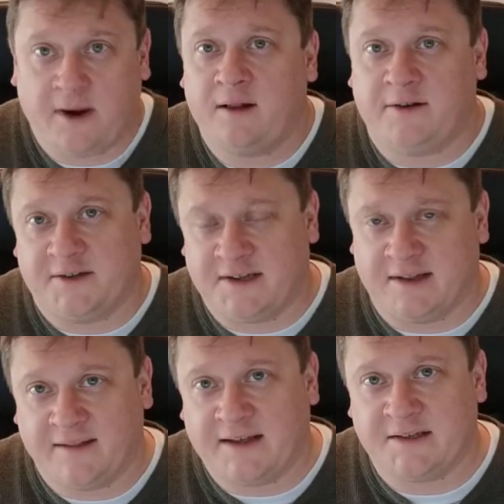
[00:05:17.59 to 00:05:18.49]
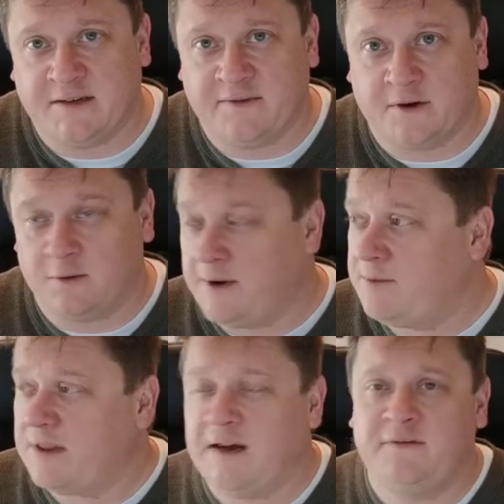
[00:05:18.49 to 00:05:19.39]
We all understand that that's difficult. We
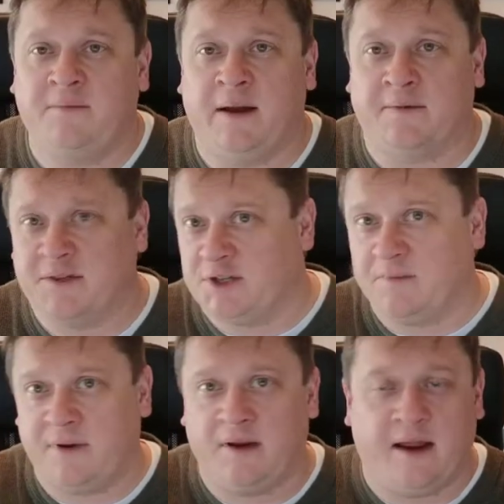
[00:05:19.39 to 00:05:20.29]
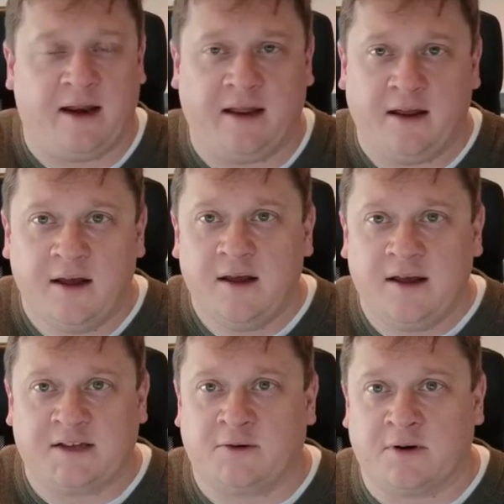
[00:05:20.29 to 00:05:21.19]
would love to be able to jump into any
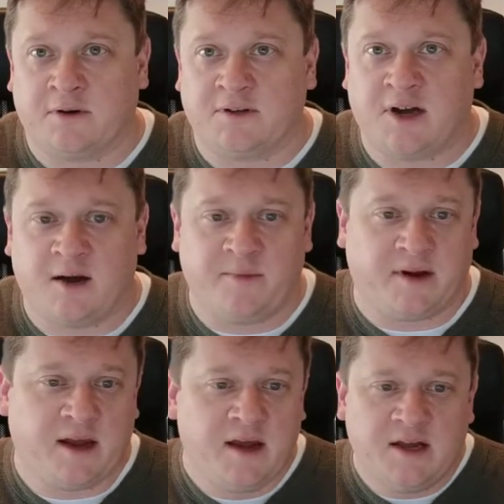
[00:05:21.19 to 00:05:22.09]
historical topic,